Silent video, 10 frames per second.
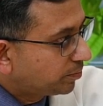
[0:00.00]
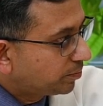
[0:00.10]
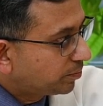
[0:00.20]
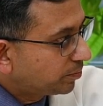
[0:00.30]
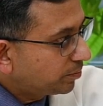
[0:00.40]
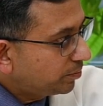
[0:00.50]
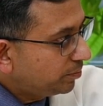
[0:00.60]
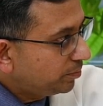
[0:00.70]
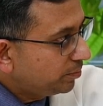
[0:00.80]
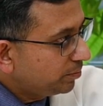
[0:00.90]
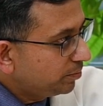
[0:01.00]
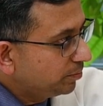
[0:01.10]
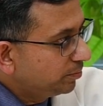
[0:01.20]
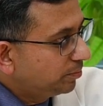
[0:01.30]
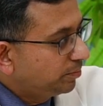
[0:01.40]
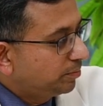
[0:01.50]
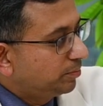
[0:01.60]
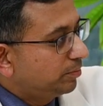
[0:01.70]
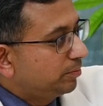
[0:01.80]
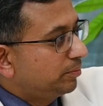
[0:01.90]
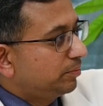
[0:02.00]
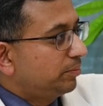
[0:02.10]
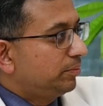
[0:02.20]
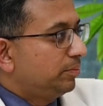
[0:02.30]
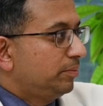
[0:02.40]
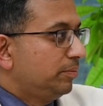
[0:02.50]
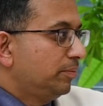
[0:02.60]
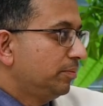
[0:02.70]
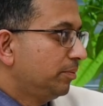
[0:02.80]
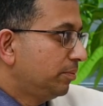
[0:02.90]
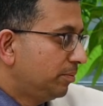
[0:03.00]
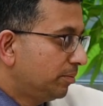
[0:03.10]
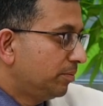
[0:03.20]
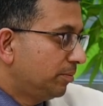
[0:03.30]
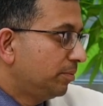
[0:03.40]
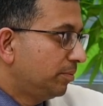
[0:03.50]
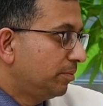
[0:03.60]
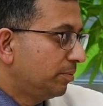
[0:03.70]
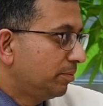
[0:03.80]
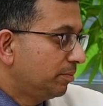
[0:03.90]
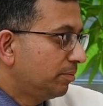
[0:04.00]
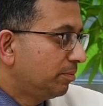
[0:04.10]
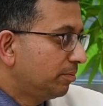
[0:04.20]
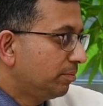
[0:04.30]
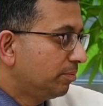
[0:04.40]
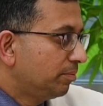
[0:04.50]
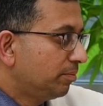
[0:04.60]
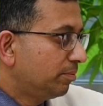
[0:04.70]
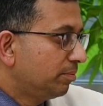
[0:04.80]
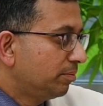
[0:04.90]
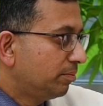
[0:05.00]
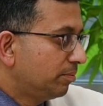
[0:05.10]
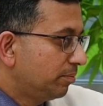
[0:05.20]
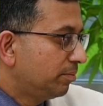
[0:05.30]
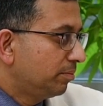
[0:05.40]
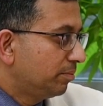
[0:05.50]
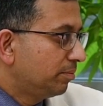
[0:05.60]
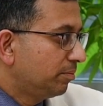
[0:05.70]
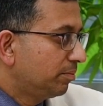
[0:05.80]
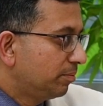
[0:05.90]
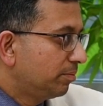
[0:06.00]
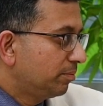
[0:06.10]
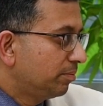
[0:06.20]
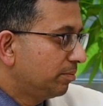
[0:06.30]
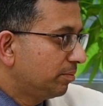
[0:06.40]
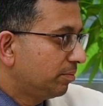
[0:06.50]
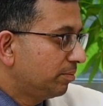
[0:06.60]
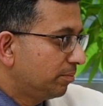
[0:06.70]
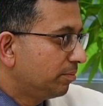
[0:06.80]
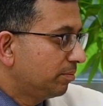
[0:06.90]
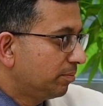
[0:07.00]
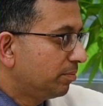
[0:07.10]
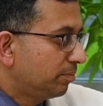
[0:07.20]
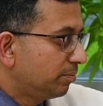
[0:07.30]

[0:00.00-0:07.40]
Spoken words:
(not speaking)